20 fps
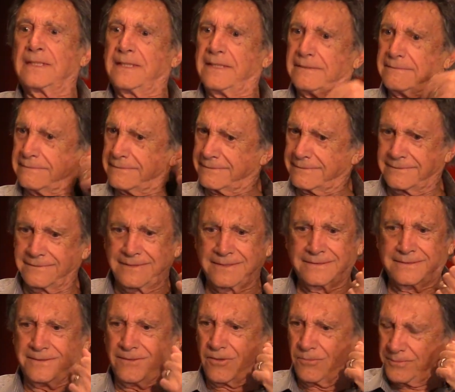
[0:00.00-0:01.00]
and
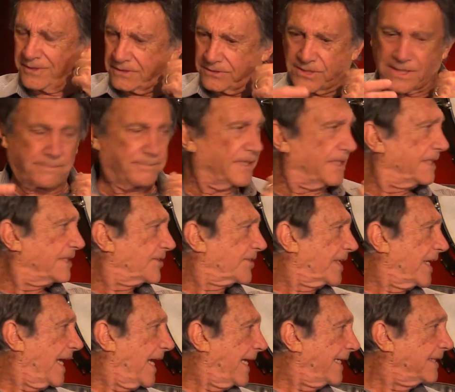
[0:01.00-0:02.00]
then a Japanese
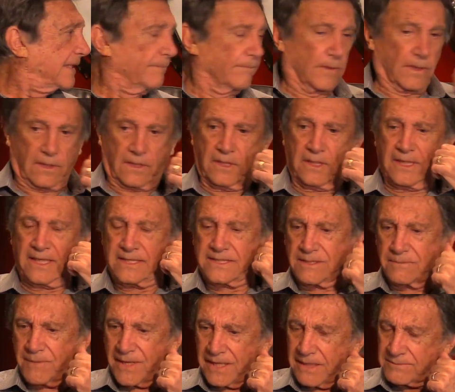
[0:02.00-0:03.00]
guy, and I
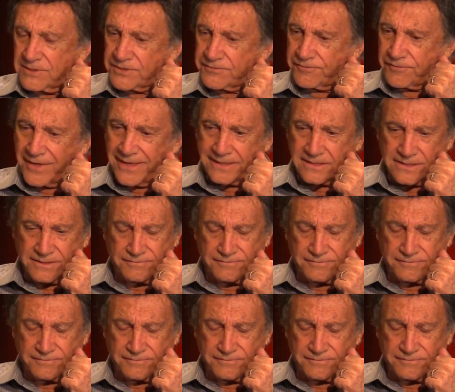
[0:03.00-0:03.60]
said, my name is Frank